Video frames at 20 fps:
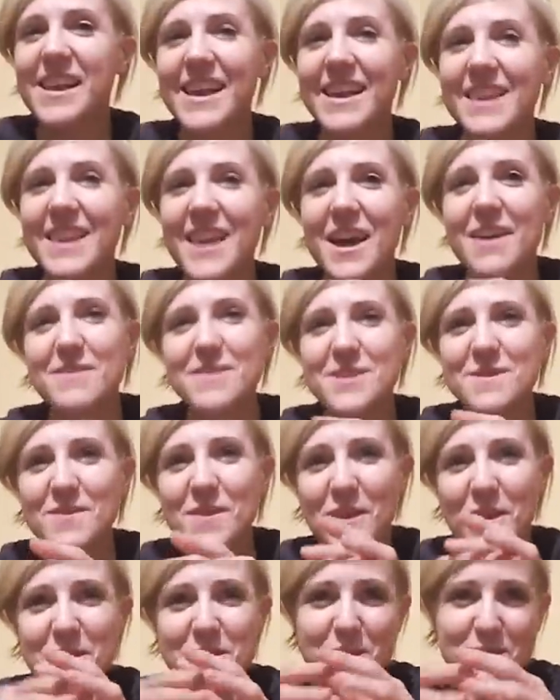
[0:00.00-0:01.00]
like life is
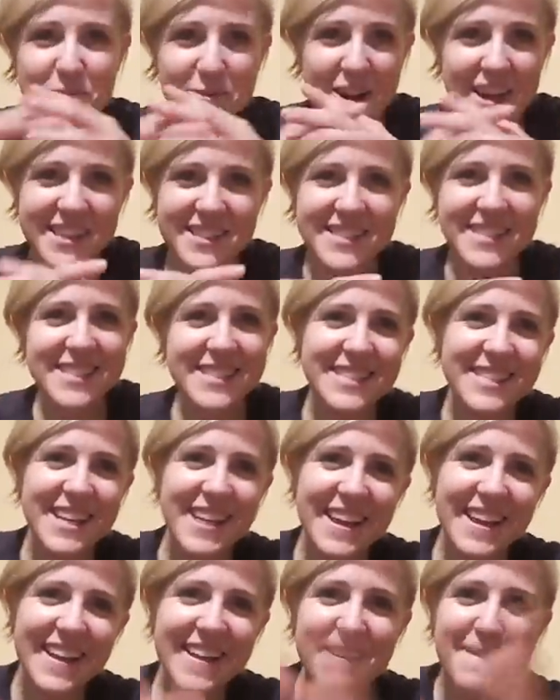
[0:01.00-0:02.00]
full of surprises.
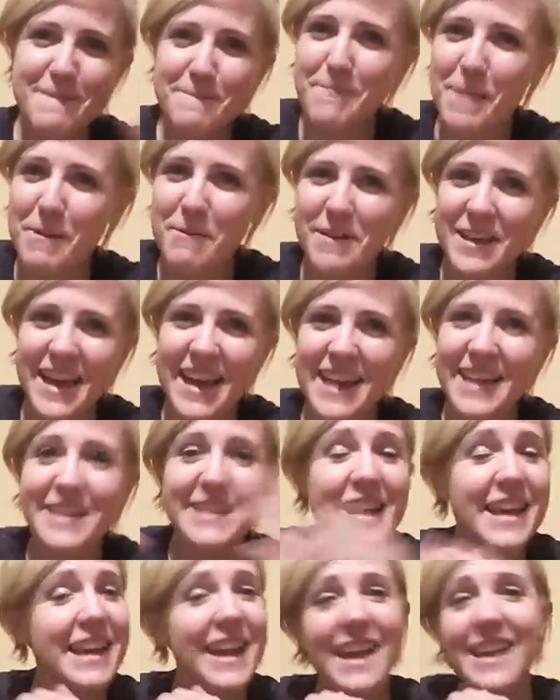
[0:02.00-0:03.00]
then we can't
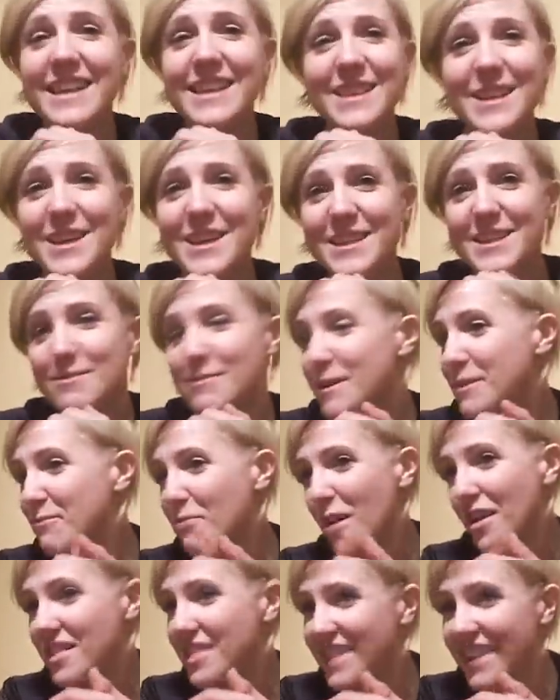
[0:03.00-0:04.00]
take anything to be
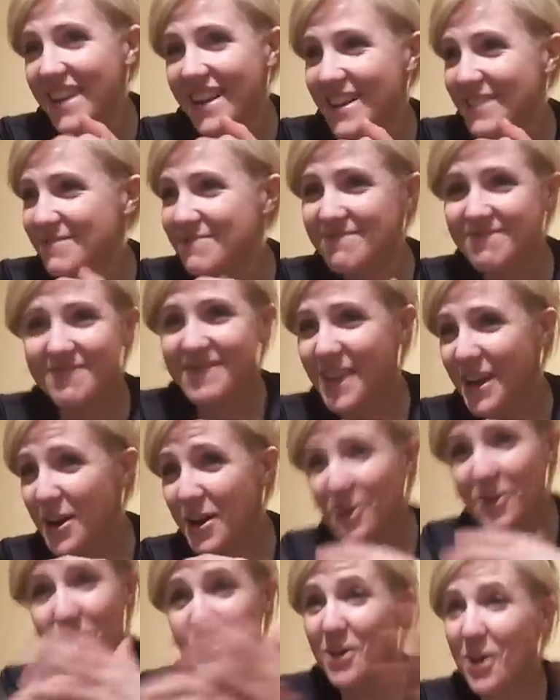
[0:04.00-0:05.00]
one thing.
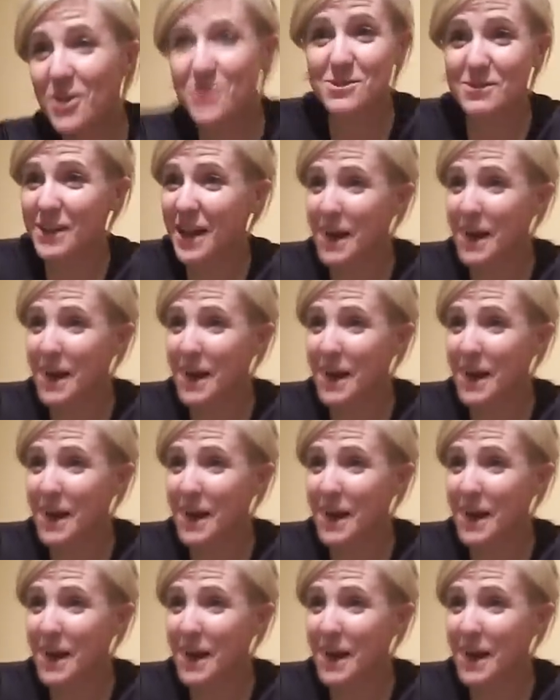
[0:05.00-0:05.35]
Who knows what